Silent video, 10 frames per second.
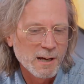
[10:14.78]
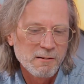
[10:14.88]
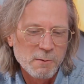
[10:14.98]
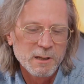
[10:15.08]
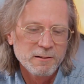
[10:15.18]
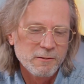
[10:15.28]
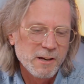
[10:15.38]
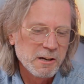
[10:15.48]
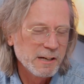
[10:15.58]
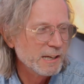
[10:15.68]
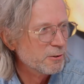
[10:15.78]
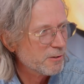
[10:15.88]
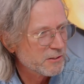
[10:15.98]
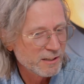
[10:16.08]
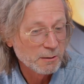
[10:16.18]
you have, I mean, a very
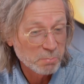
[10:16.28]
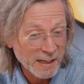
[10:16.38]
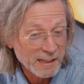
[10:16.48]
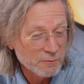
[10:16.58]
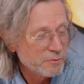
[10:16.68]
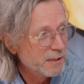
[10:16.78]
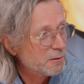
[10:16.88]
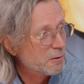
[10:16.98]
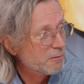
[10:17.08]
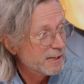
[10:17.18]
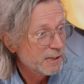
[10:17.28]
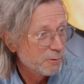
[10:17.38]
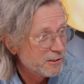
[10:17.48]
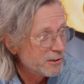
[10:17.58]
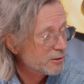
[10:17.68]
interesting playing field already,
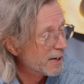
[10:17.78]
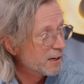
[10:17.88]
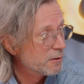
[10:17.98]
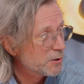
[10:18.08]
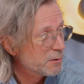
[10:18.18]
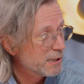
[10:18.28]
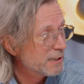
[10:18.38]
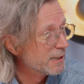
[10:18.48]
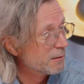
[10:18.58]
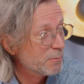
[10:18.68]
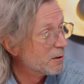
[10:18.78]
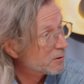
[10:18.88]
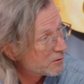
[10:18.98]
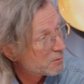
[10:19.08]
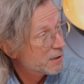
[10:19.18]
which is kind of unique and
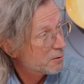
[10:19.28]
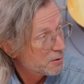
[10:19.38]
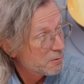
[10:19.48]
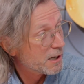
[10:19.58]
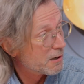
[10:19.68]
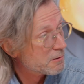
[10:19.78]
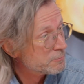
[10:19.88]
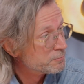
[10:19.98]
belongs only to you now.